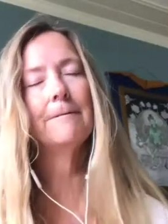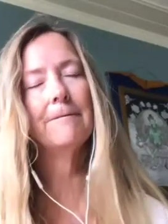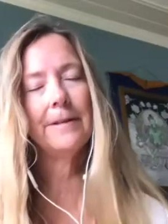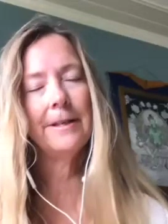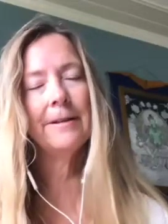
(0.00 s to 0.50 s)

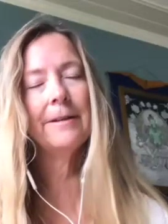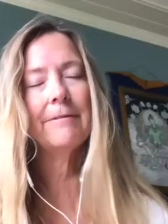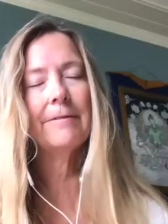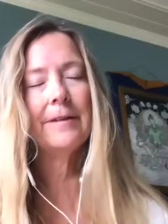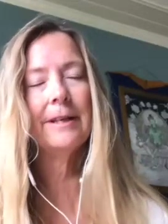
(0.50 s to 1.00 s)
feel
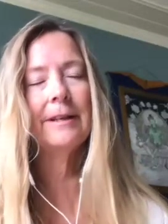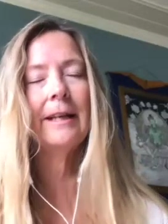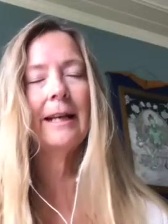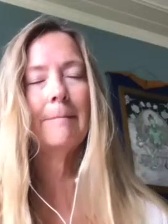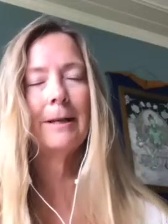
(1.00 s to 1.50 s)
the field
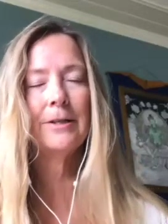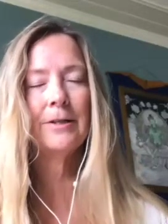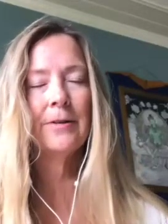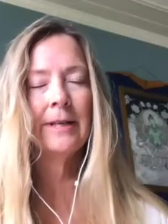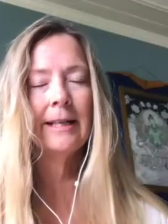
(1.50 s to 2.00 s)
that I'm
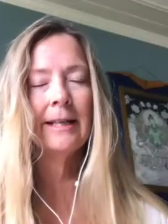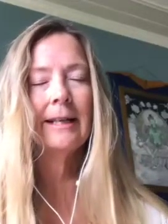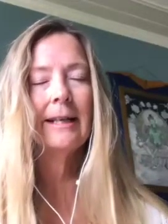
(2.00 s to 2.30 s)
entering,